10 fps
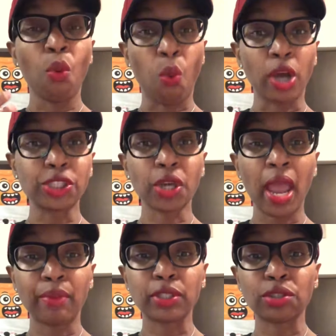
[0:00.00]
Once you're
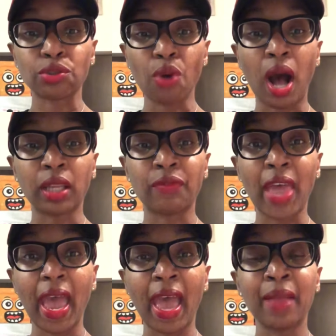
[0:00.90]
able to do all of
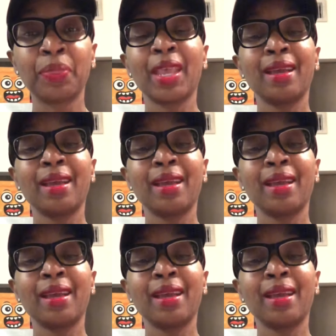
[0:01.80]
that,